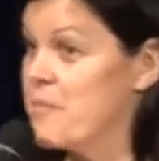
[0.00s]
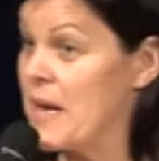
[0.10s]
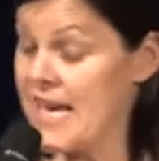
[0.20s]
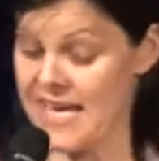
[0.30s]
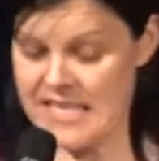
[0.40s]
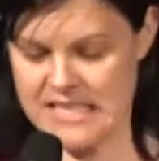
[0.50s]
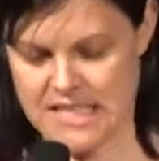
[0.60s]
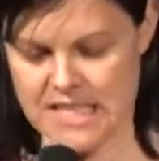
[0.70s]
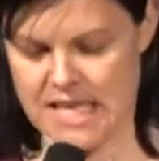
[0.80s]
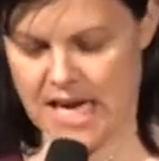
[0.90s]
plan.
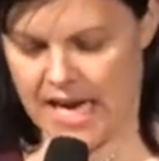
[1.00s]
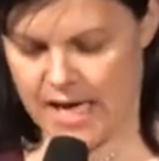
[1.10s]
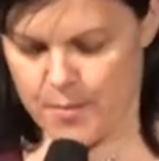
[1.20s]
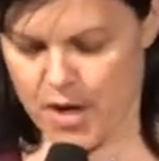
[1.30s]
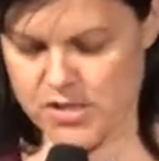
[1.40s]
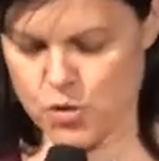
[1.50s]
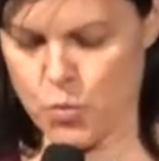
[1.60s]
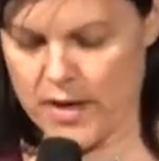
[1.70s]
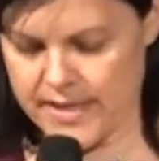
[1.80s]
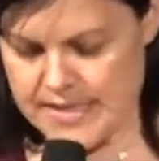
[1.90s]
I saw
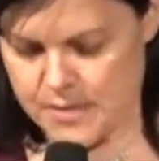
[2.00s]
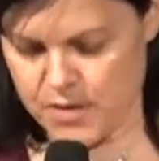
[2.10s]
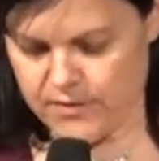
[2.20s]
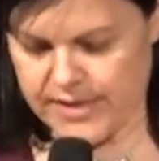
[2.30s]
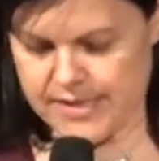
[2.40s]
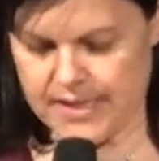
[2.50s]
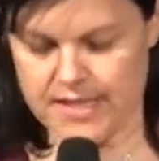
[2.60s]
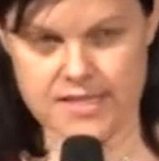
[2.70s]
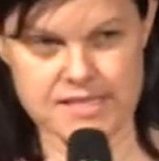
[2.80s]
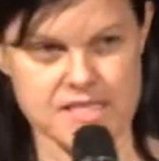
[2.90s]
one estimate
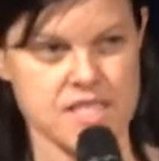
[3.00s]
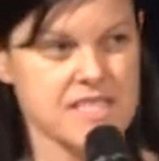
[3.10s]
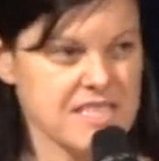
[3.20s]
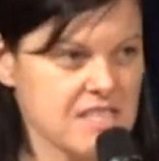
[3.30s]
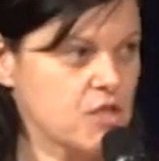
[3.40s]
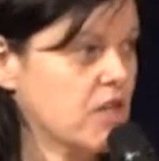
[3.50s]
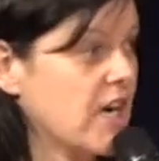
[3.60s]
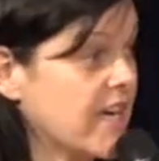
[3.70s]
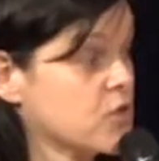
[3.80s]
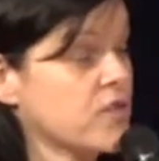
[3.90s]
recently that suggested to
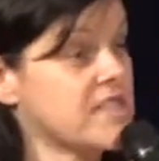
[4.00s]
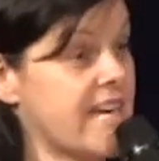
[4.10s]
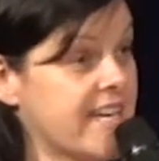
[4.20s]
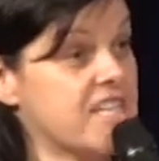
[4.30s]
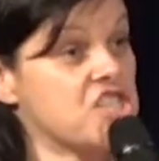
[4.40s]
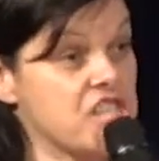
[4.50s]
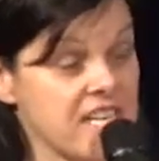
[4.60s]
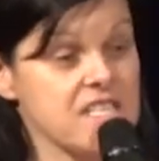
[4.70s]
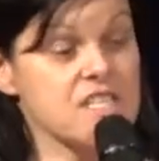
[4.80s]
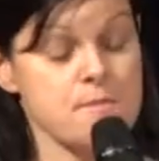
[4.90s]
collect all the data
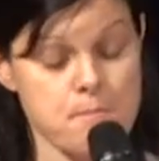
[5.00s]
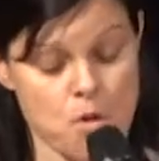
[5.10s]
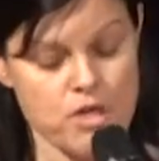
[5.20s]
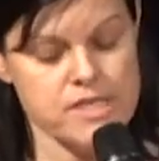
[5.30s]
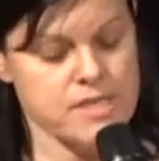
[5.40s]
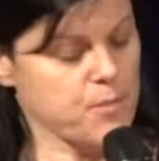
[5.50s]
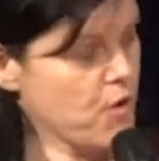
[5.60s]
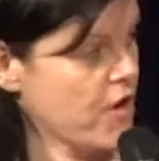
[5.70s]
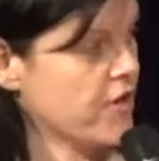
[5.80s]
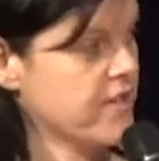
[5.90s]
just to monitor
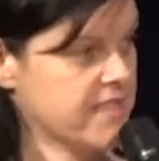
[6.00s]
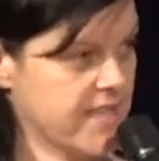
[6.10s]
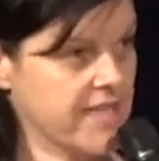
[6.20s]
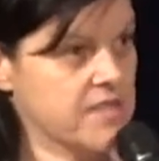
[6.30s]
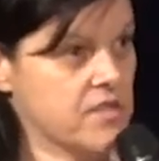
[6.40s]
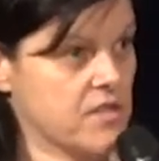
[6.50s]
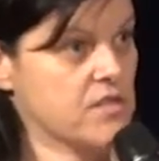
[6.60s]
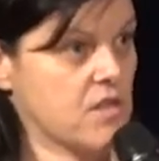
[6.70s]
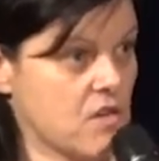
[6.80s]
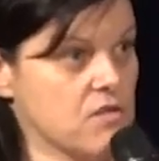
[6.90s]
progress against
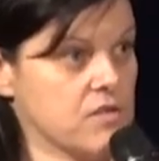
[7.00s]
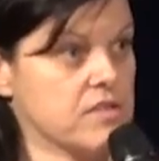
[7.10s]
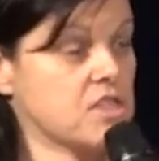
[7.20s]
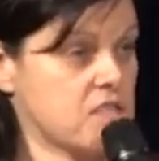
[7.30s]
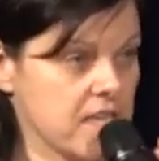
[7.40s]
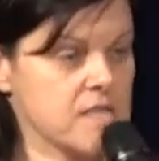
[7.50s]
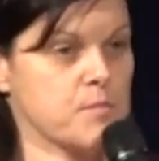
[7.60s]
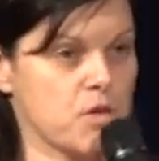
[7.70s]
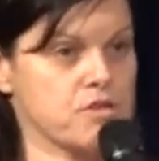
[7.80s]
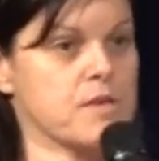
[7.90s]
those goals.
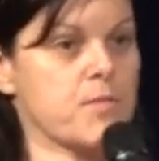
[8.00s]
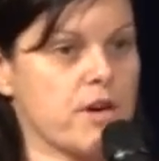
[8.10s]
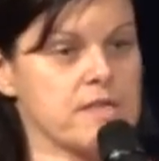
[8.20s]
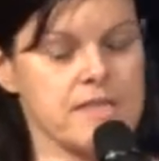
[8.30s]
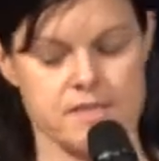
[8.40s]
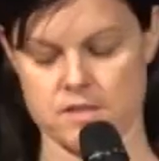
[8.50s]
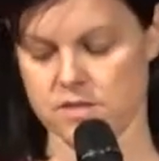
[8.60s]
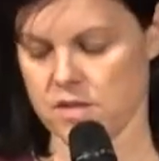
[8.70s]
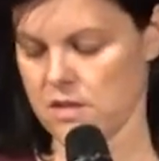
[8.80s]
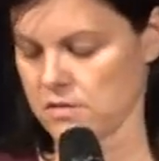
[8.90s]
Just monitoring progress against
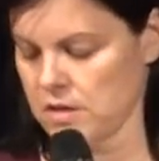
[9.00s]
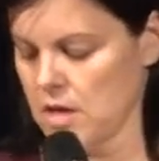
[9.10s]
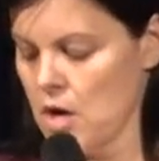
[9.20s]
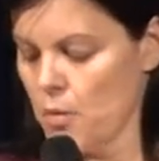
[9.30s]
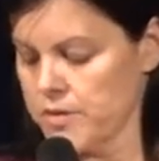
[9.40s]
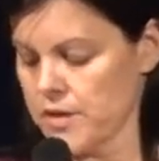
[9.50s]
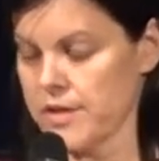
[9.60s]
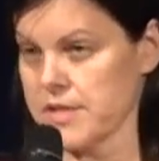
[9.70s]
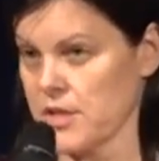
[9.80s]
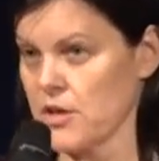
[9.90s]
those goals was
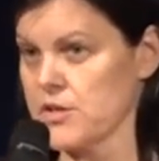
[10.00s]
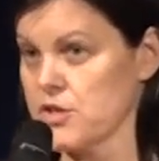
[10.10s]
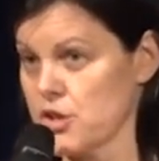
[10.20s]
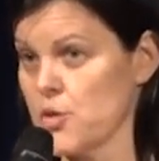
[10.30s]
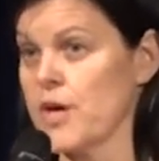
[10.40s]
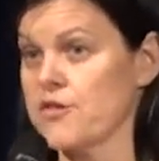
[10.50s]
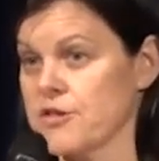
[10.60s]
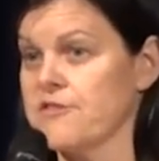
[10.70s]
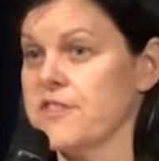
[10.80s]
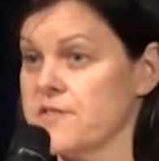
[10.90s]
going to cost
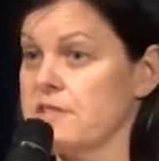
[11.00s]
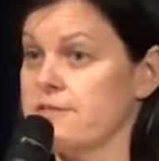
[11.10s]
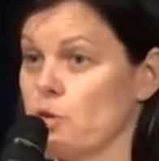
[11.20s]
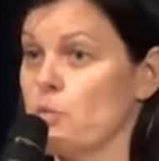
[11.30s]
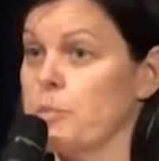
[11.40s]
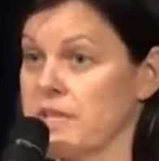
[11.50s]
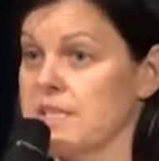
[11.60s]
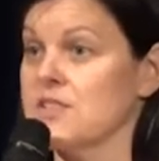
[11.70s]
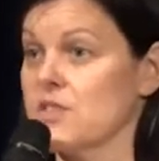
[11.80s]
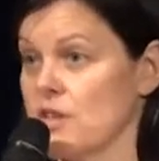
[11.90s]
$254 billion